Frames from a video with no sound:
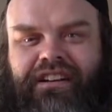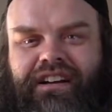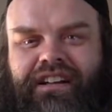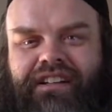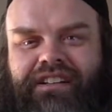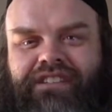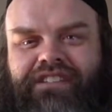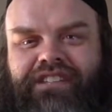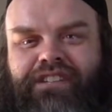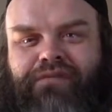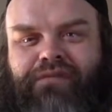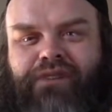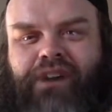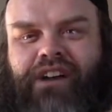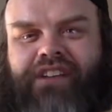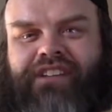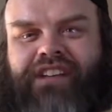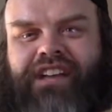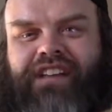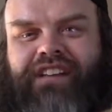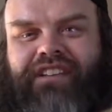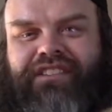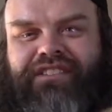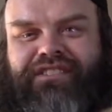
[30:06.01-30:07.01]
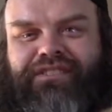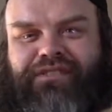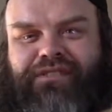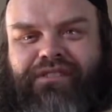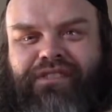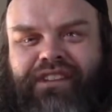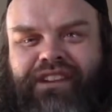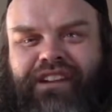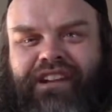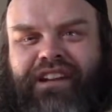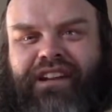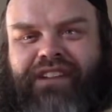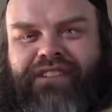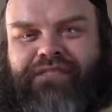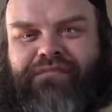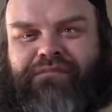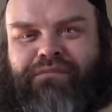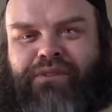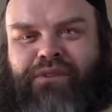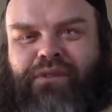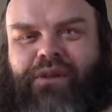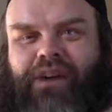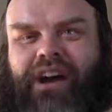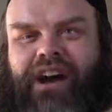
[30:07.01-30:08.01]
And then she walked out of the store, and I asked him,
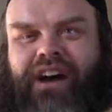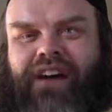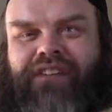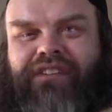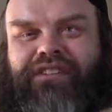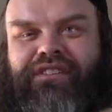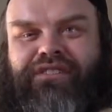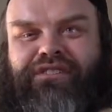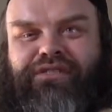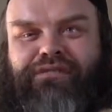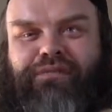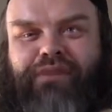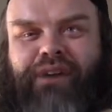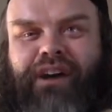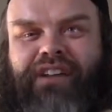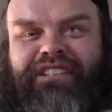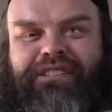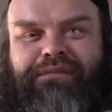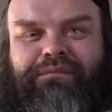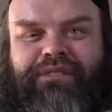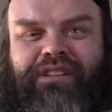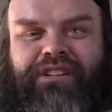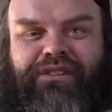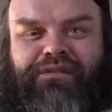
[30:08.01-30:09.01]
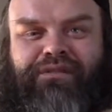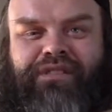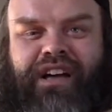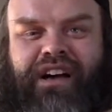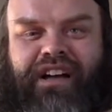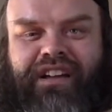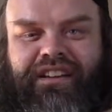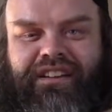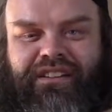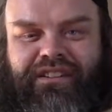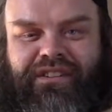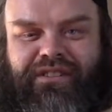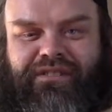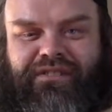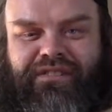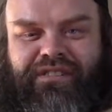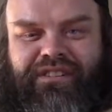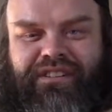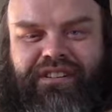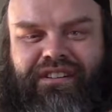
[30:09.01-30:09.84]
bro, how did you possibly do that, you know?